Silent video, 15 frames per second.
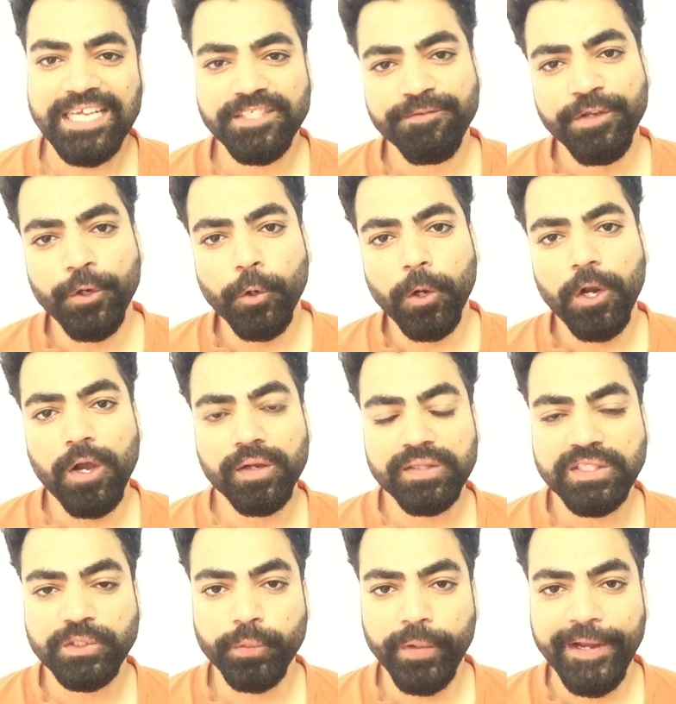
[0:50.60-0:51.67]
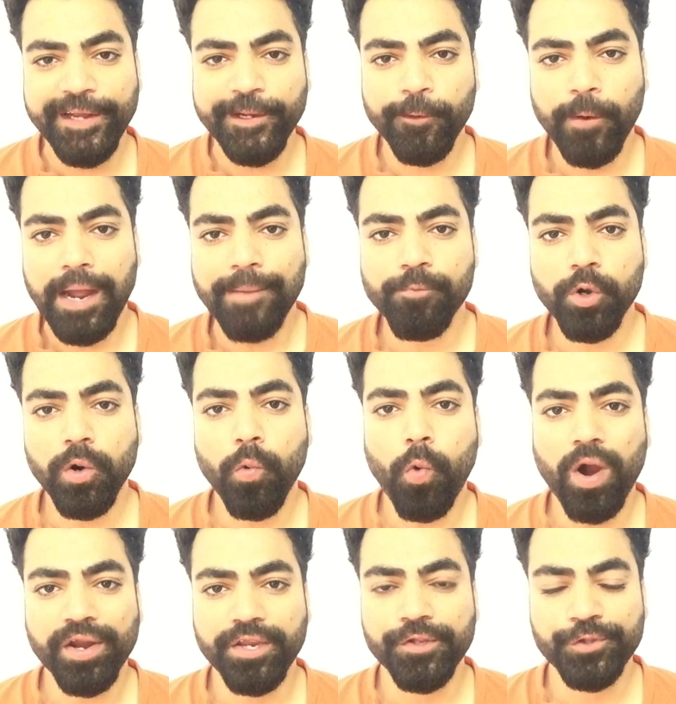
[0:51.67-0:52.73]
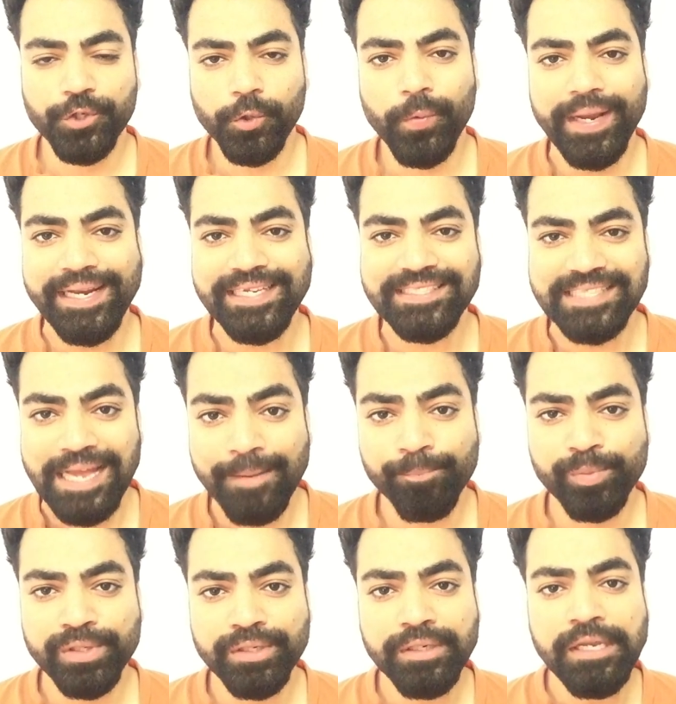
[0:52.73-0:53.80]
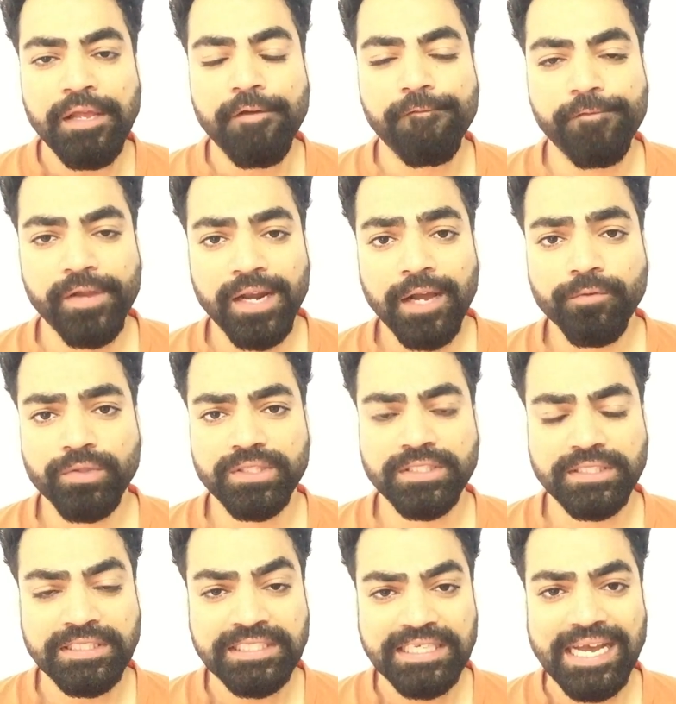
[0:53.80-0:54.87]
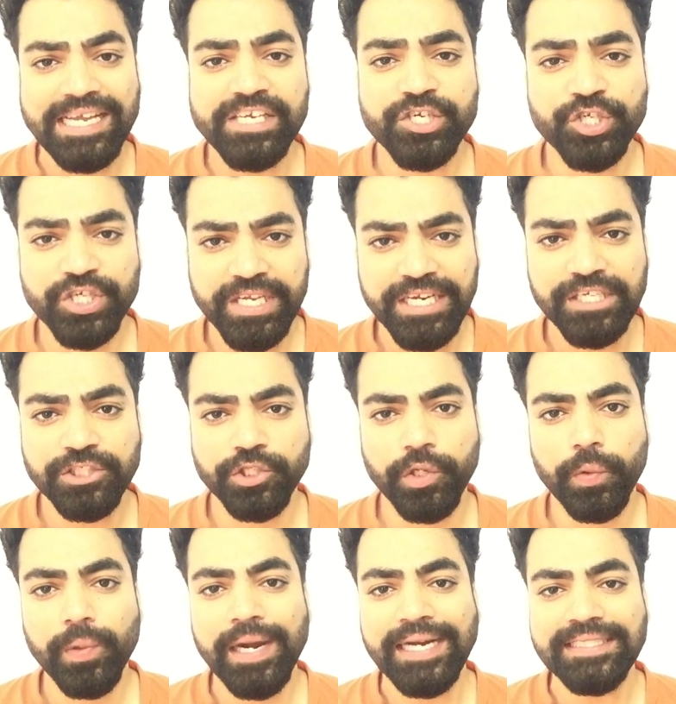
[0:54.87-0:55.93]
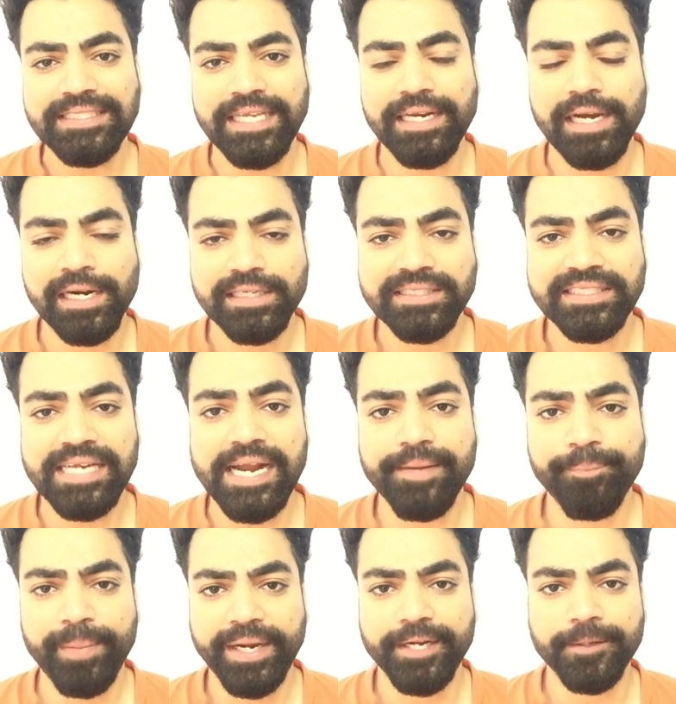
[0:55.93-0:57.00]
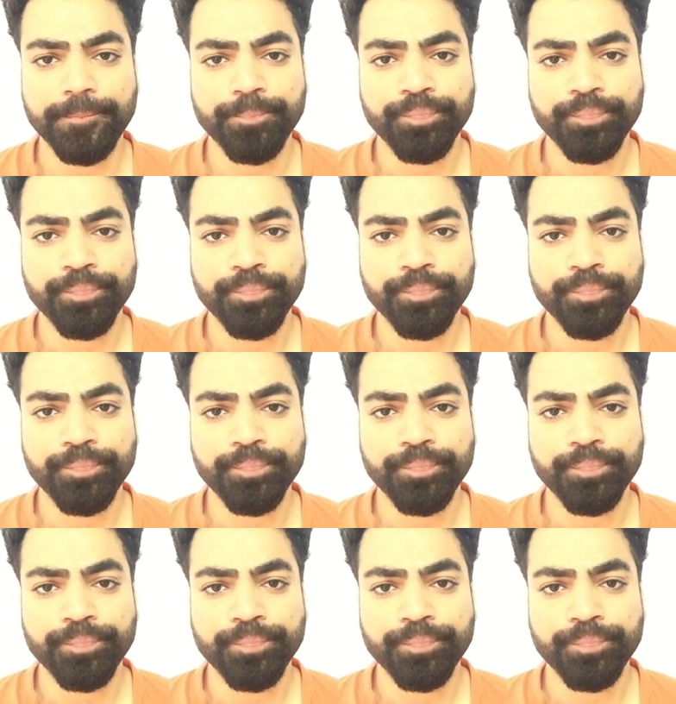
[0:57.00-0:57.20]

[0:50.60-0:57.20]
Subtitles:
As we go along this video, I'm going to walk you through an example. Fill out this entire sheet so you guys can understand better.